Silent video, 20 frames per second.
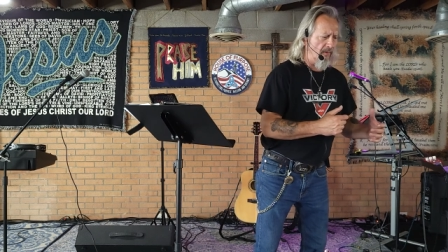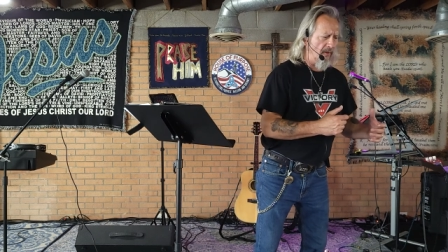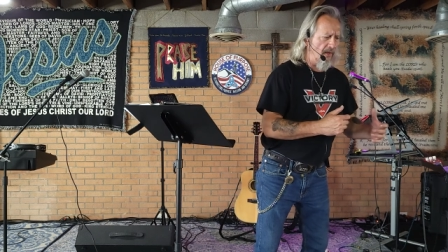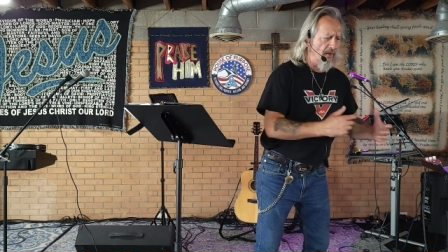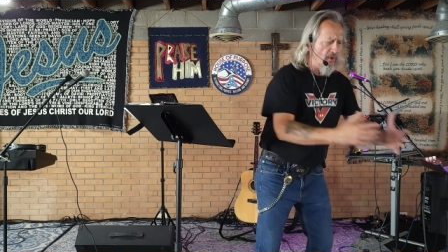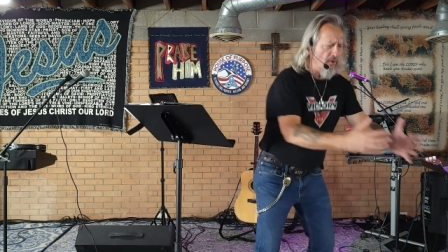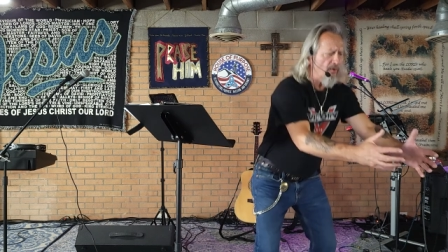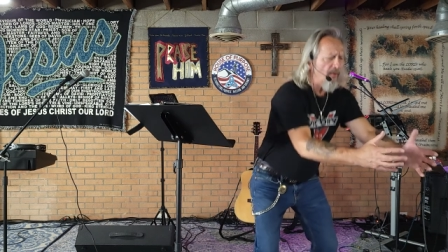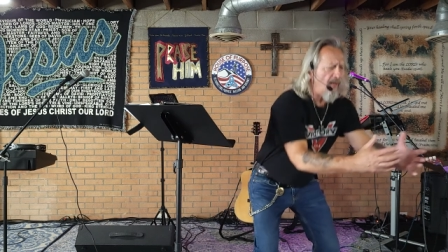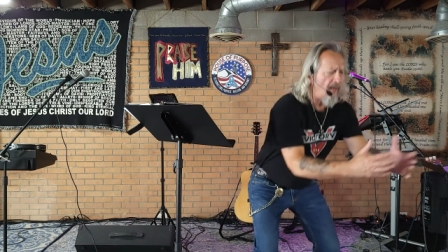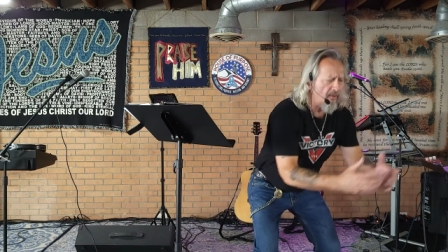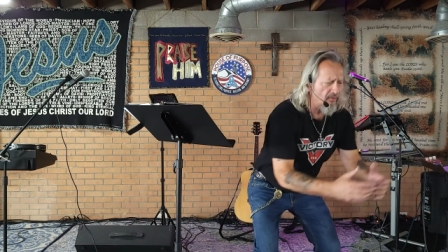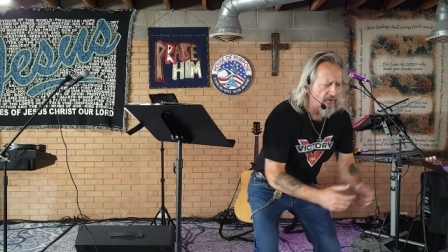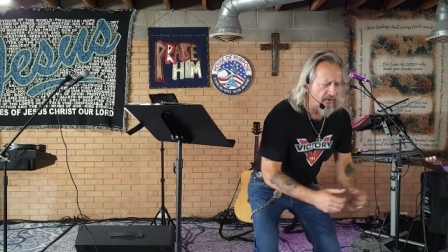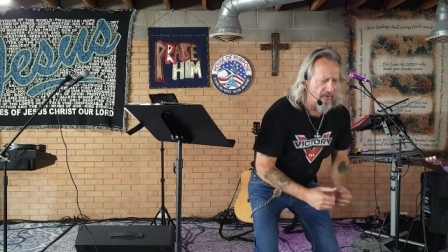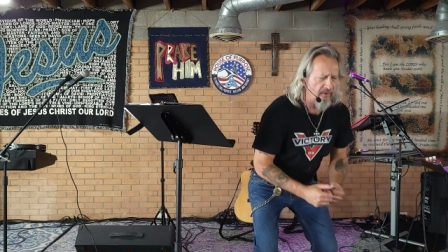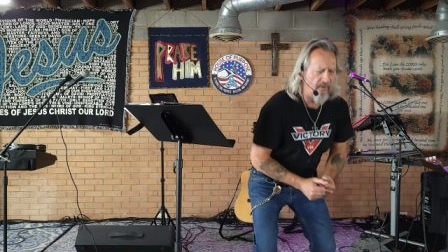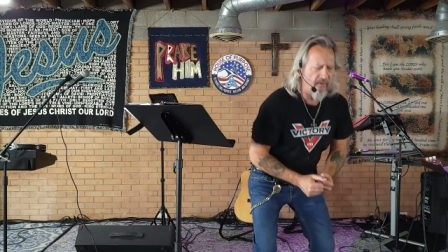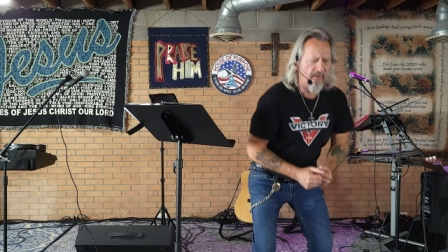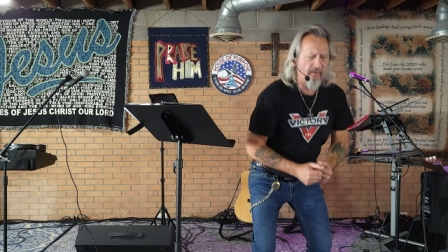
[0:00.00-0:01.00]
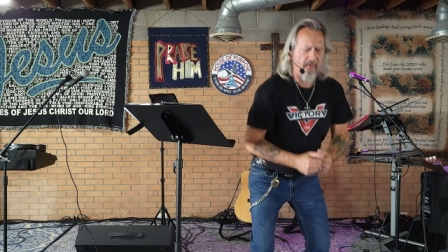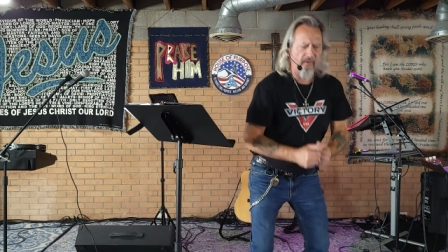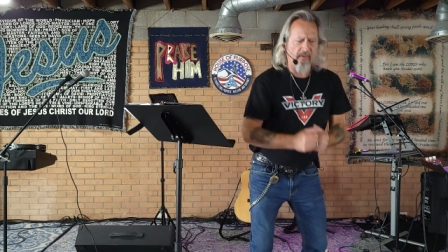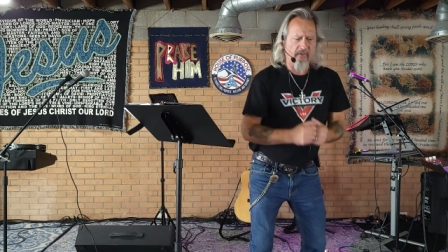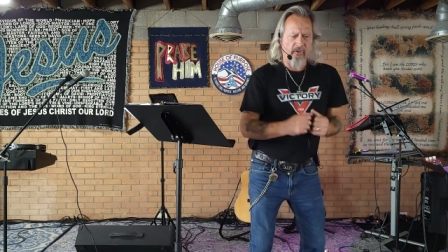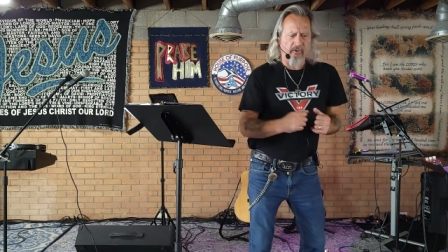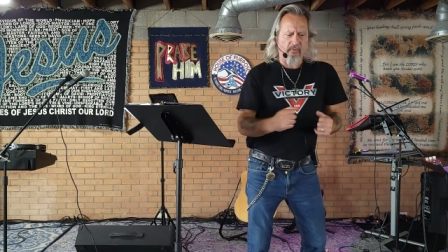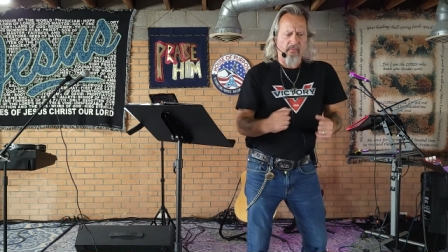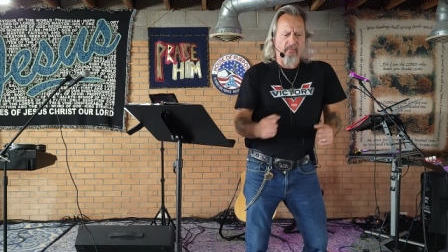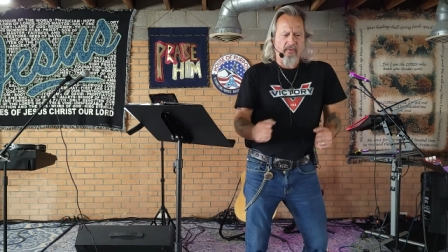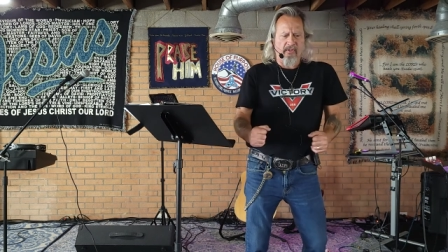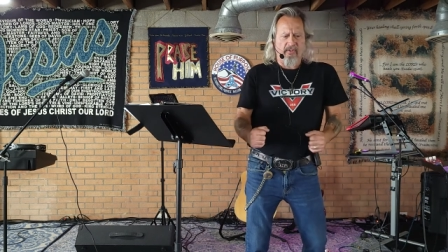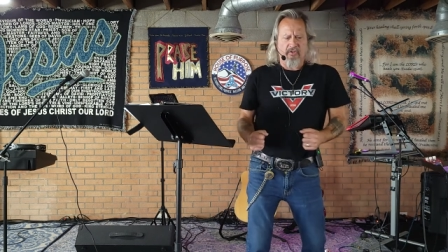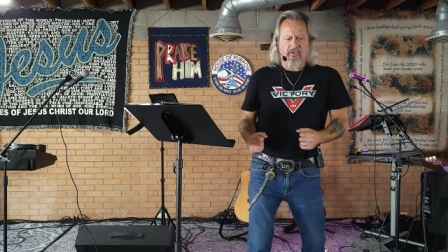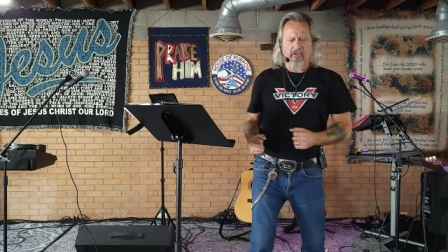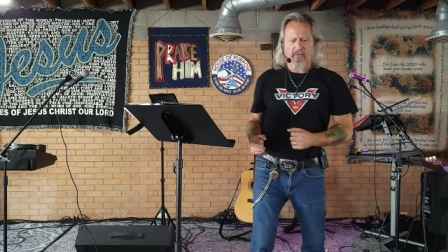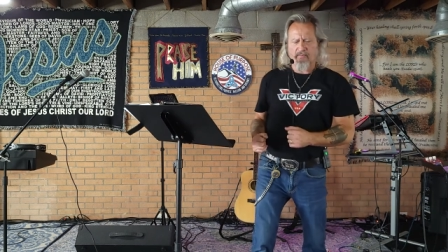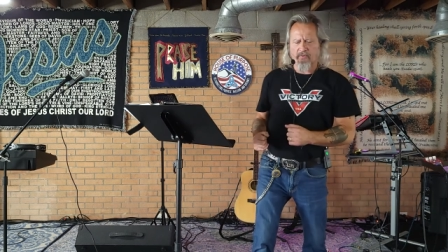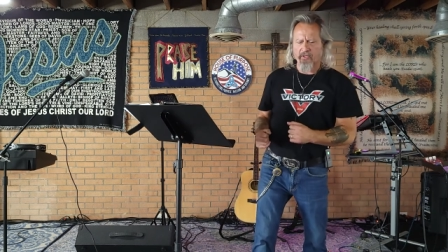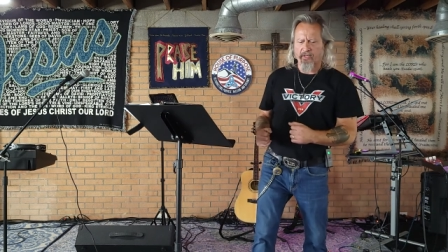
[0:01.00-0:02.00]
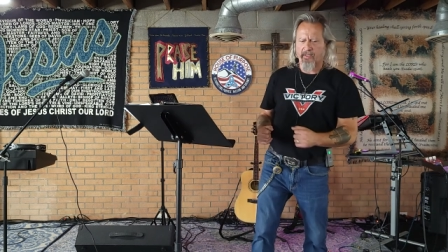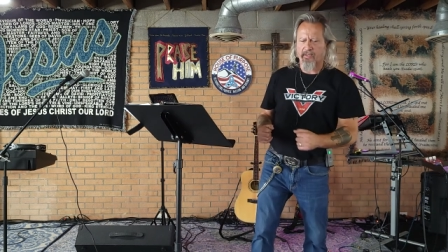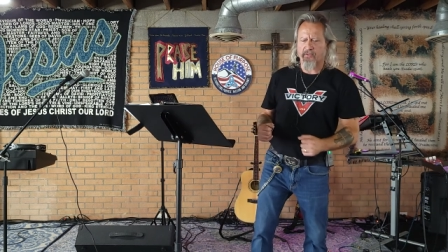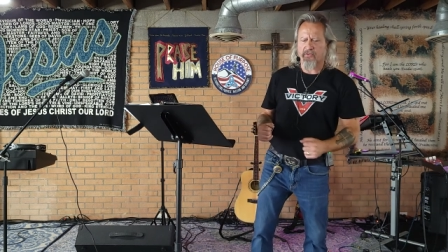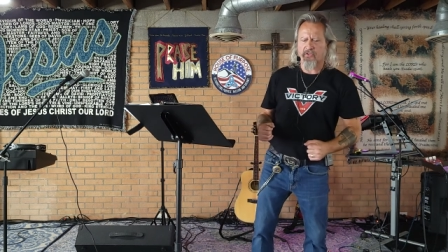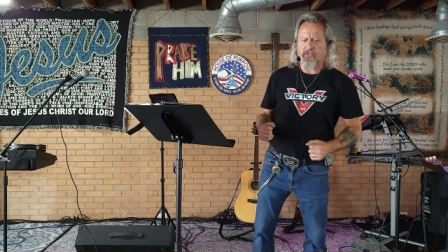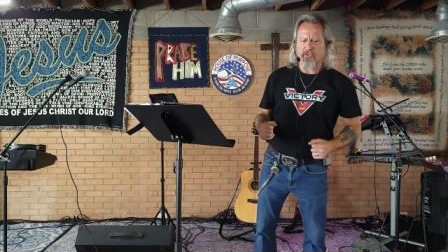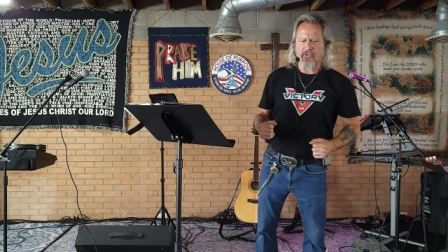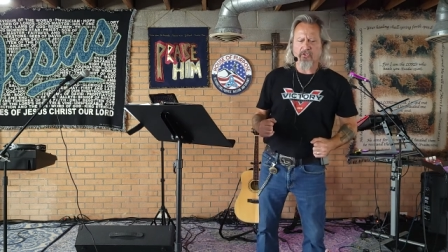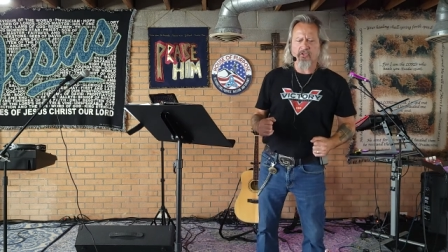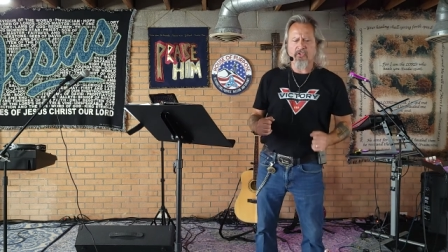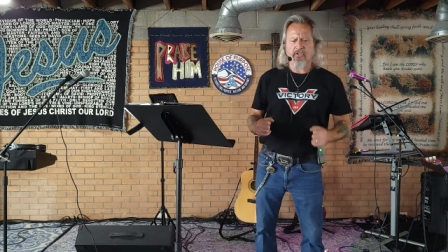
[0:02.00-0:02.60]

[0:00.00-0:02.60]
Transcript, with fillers: and you're out to dinner and you're with someone else and you